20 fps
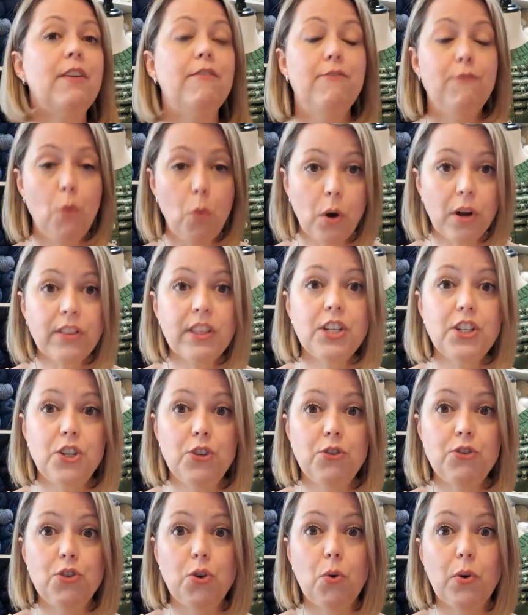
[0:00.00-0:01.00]
for the
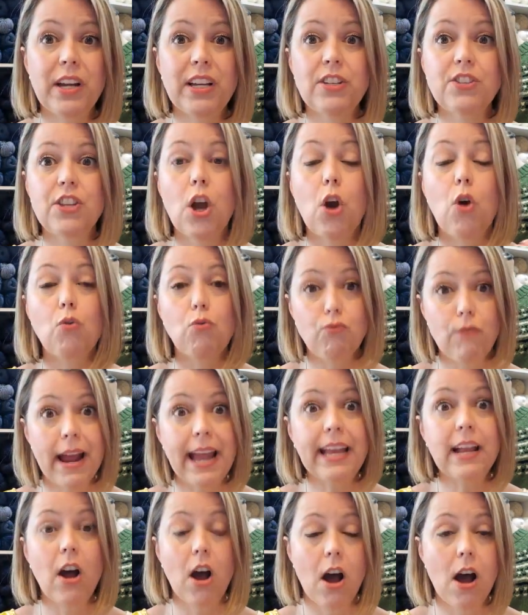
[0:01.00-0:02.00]
tutorials
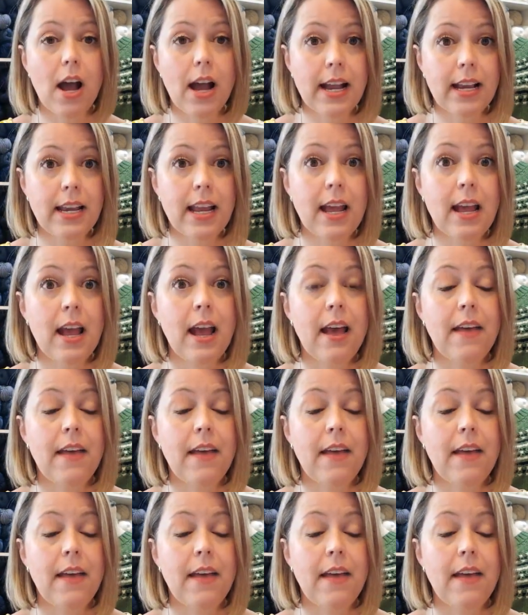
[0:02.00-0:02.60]
right on